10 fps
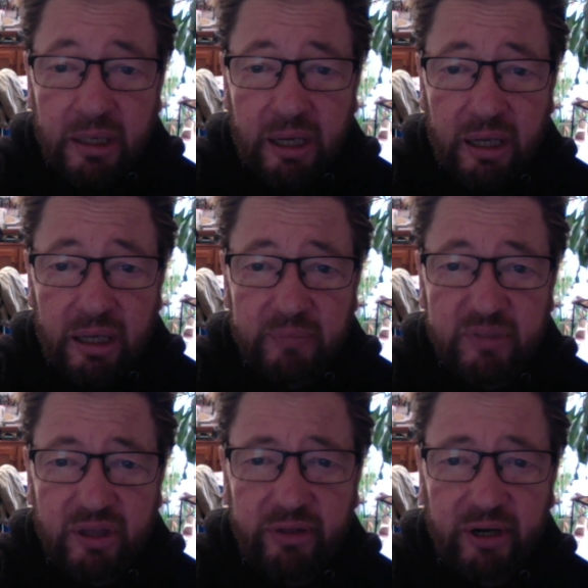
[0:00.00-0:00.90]

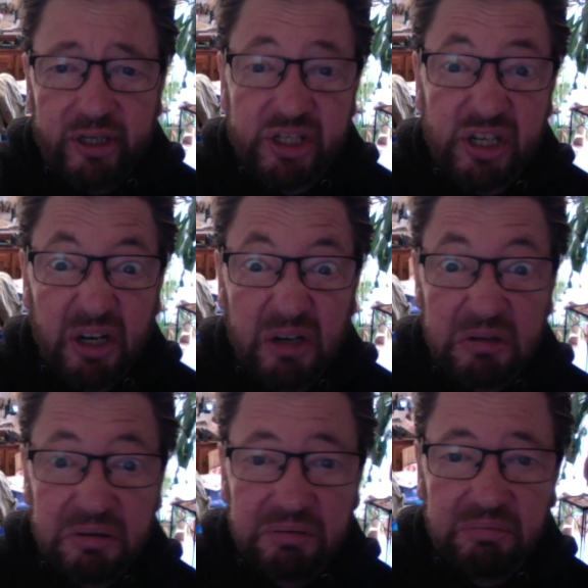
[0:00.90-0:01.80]
So I thought I'd just
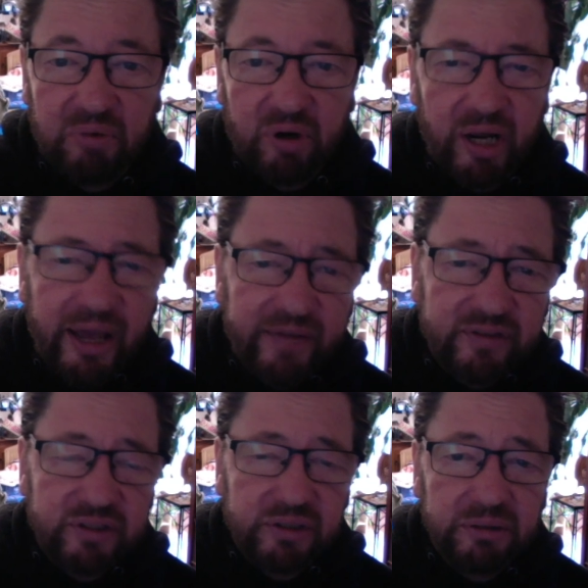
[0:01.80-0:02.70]
show what I have to
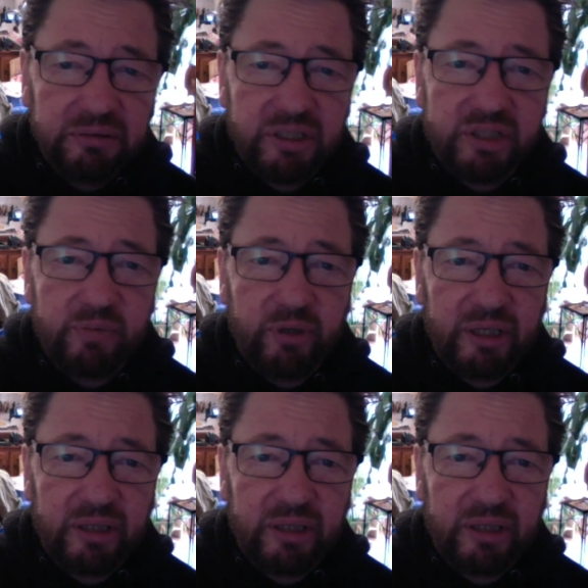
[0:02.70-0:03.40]
do each morning,